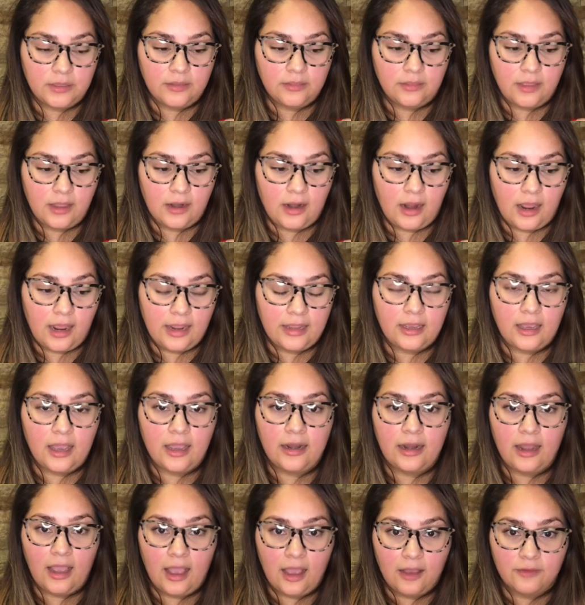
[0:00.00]
that I
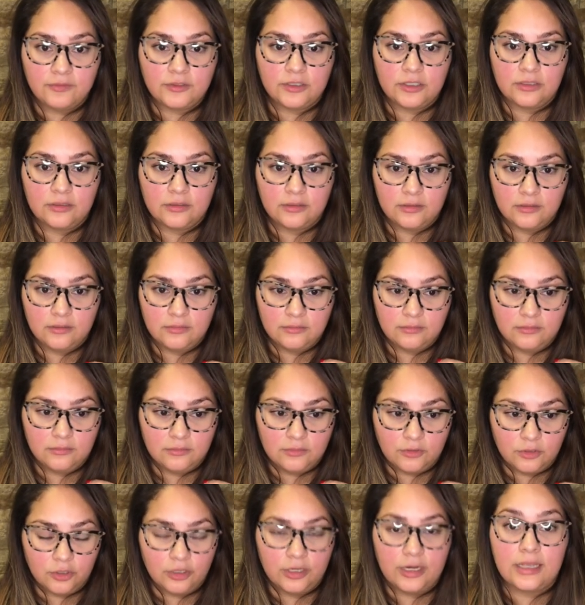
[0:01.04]
kind of have to
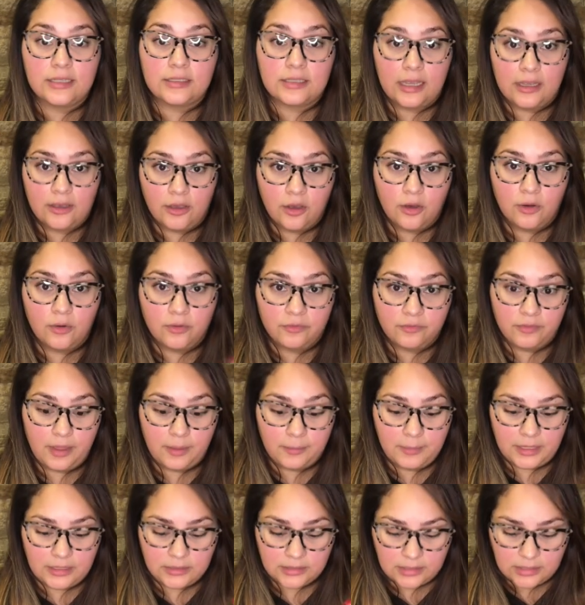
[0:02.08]
learn as I go, if that
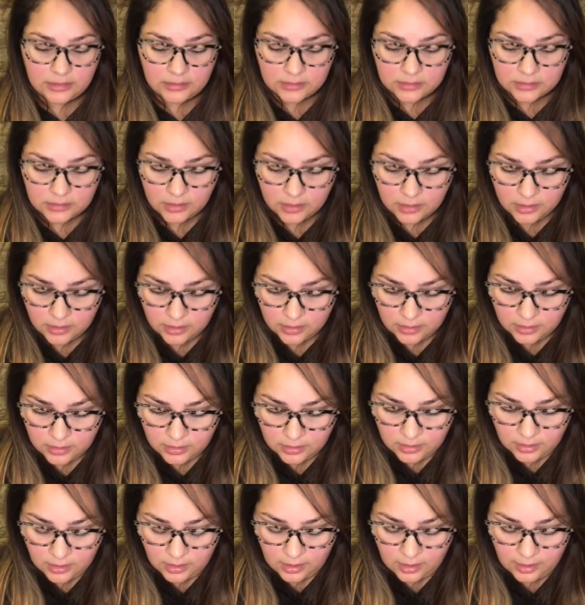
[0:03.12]
makes sense.
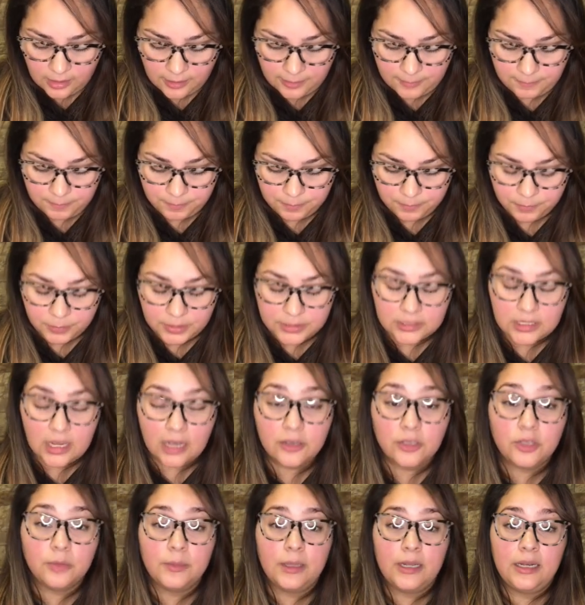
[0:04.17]
But
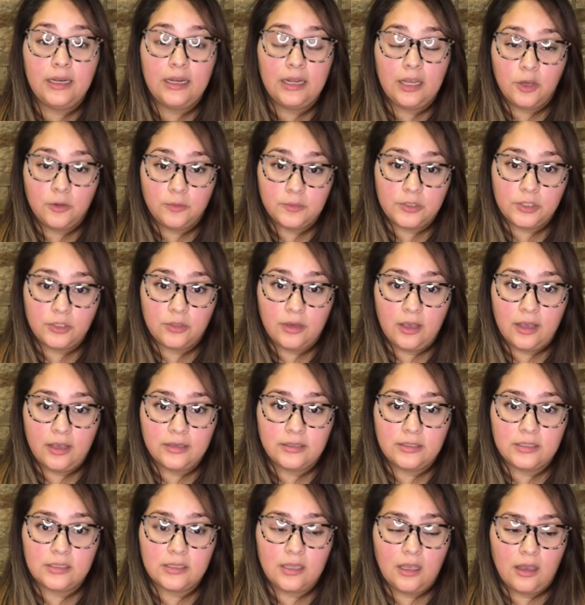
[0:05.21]
documenting helps you
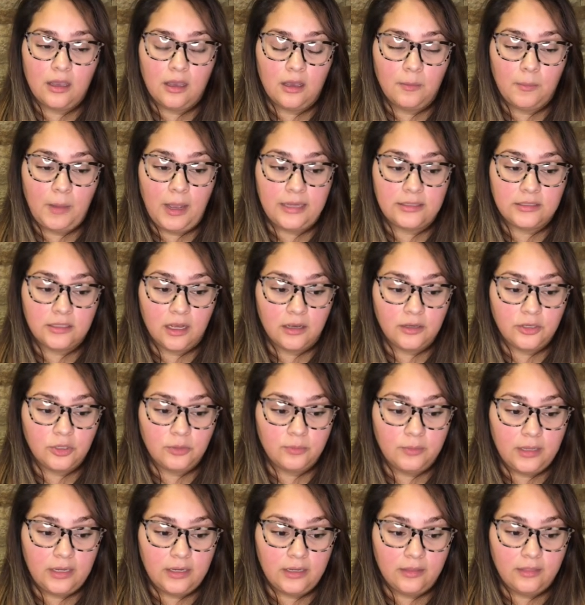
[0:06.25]
guys. I
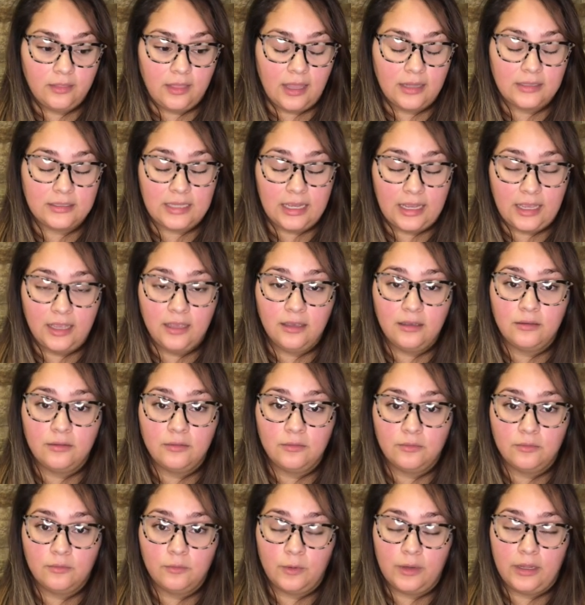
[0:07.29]
documented that day
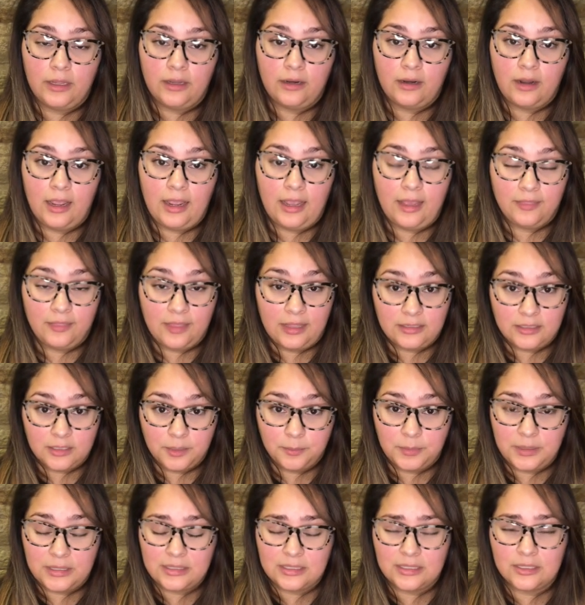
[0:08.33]
when I had that
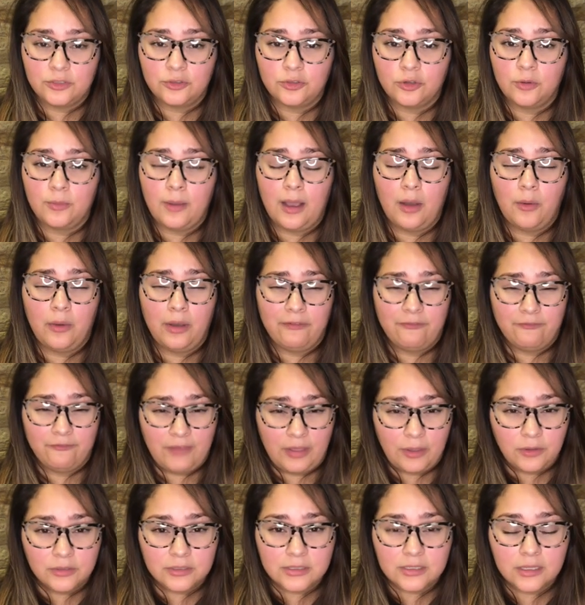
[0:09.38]
dumping syndrome, how I
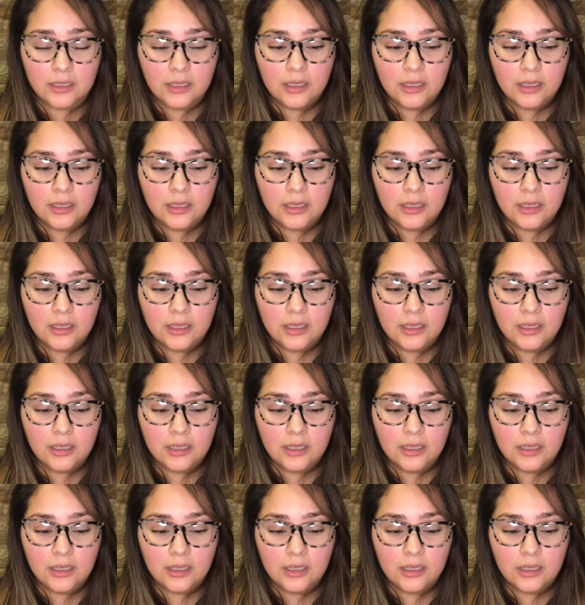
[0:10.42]
felt.